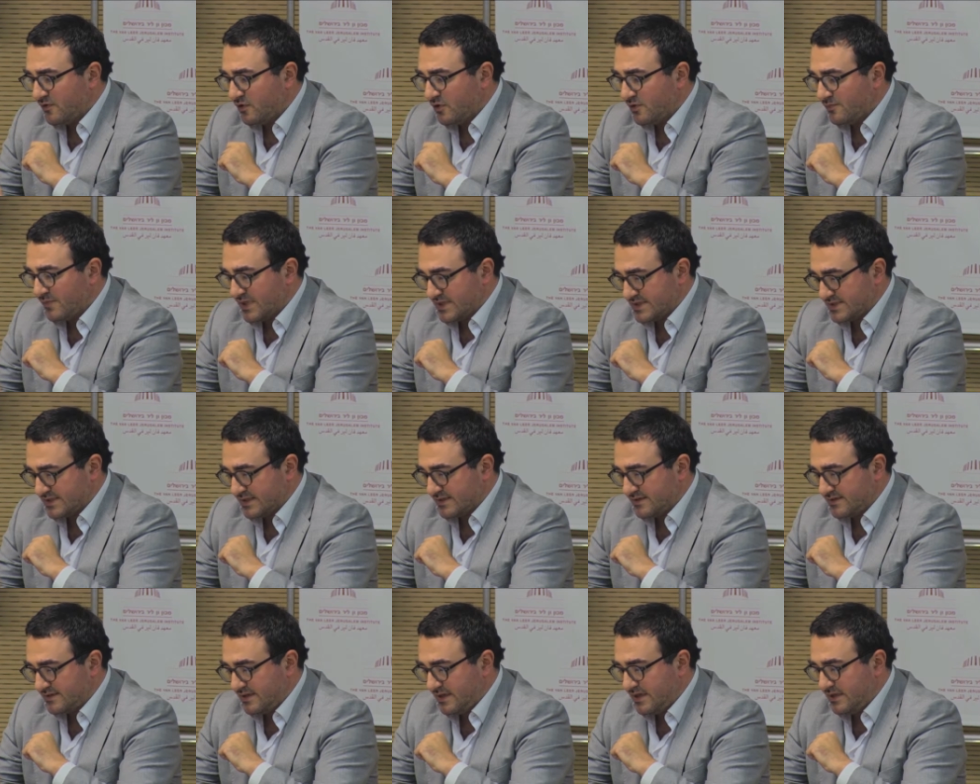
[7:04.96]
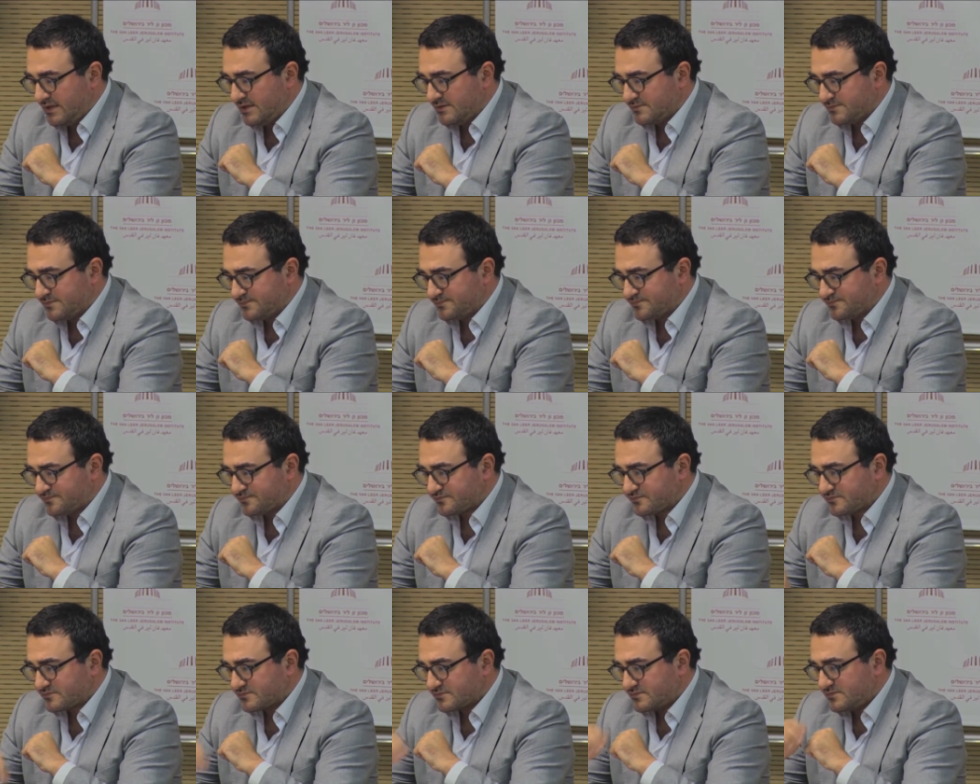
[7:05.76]
involved must attain
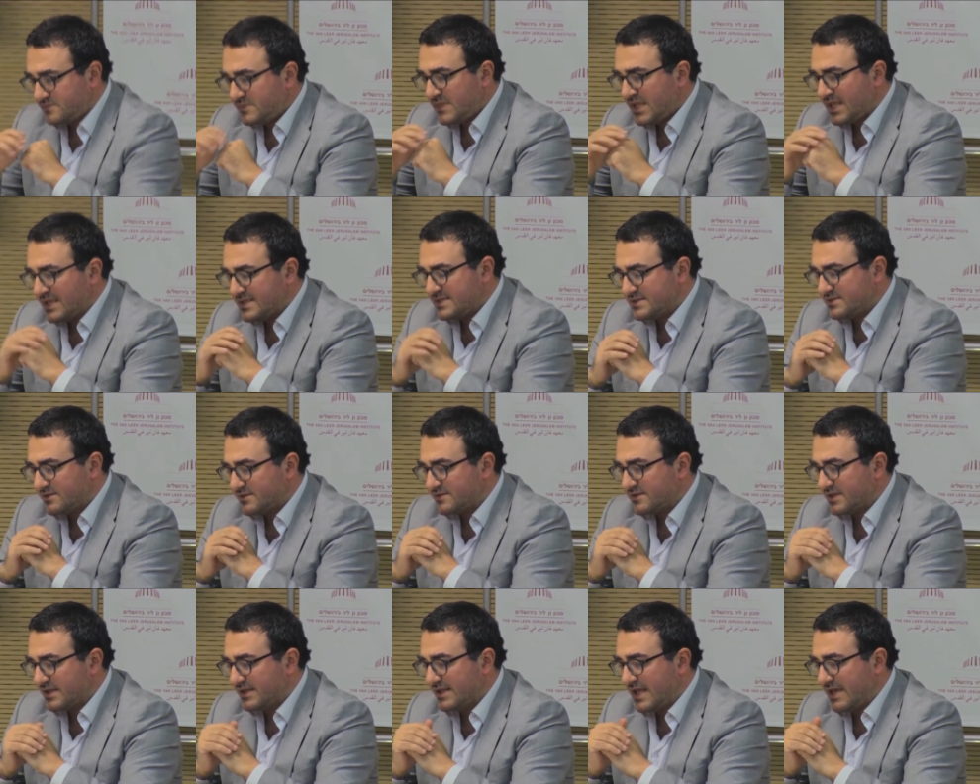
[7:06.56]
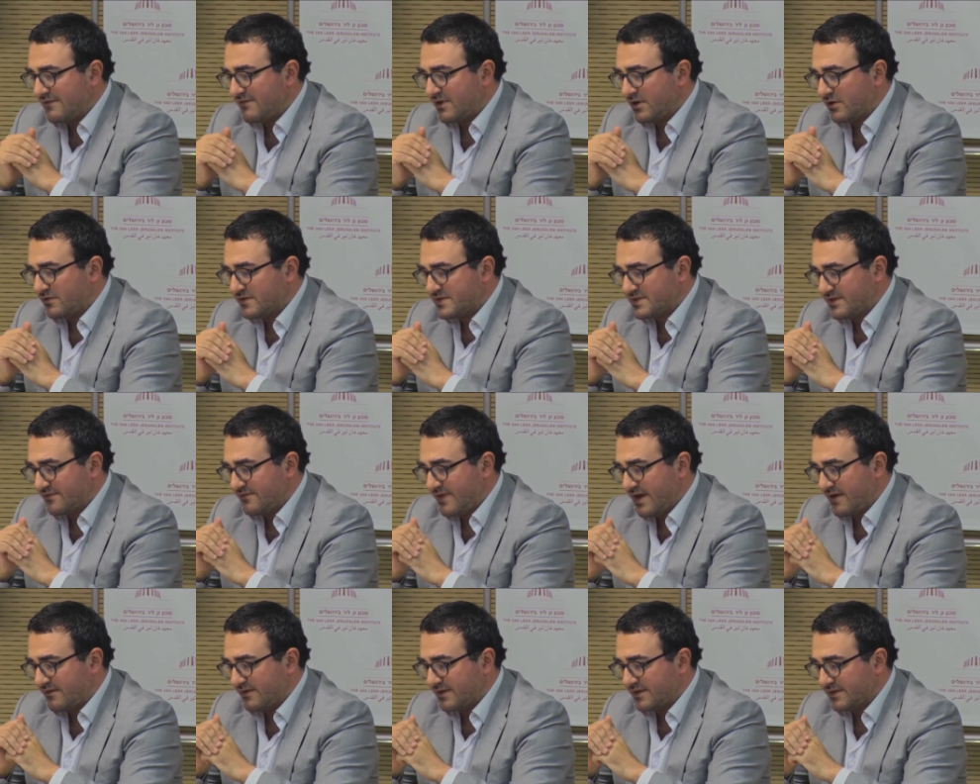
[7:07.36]
a certain level of
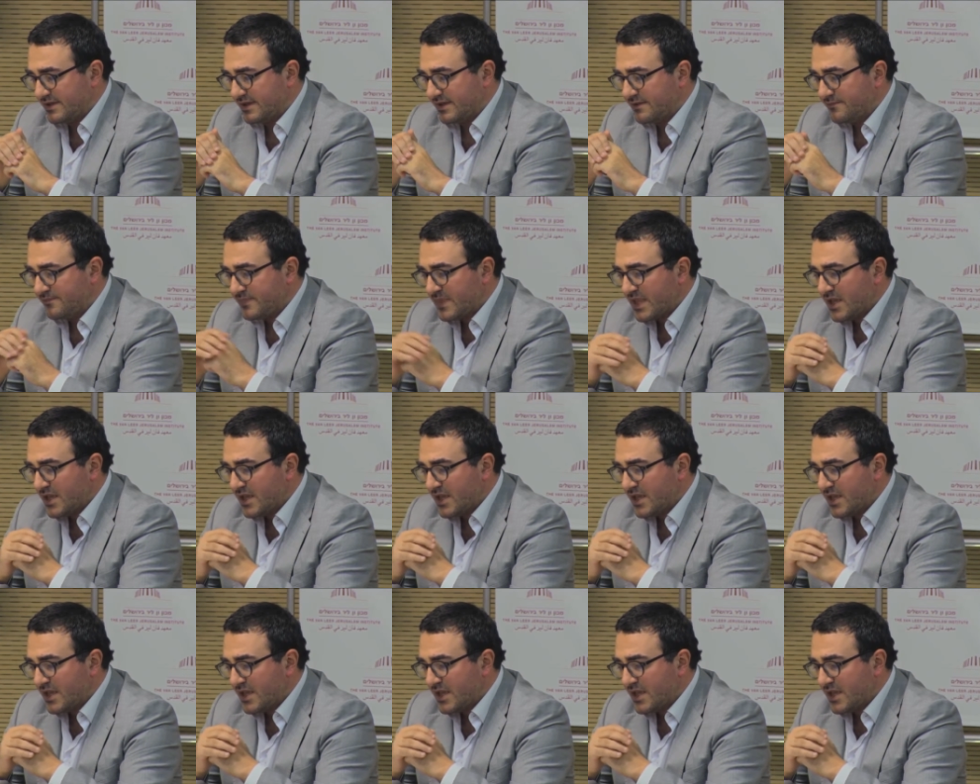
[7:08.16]
severity.